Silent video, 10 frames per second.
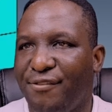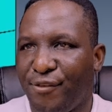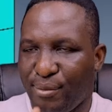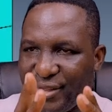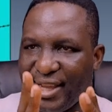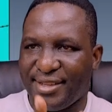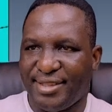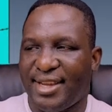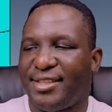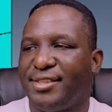forms a
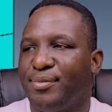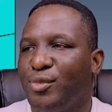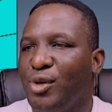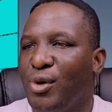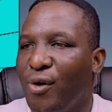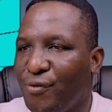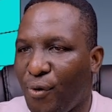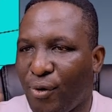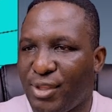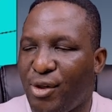set of
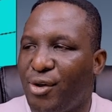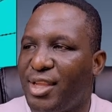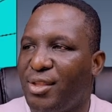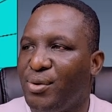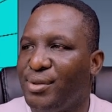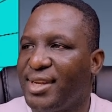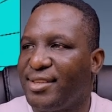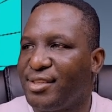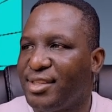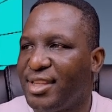all the corner nodes
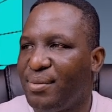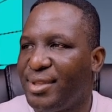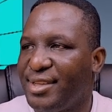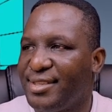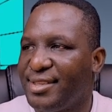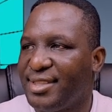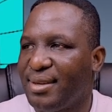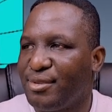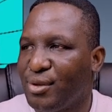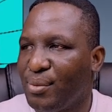associated with this
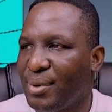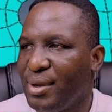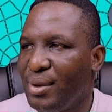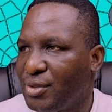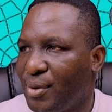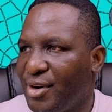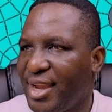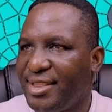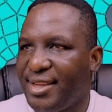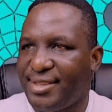system. So we'll
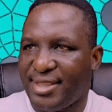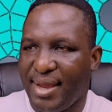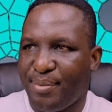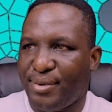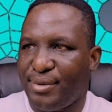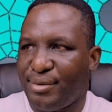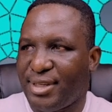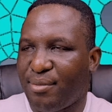create a step, which I'm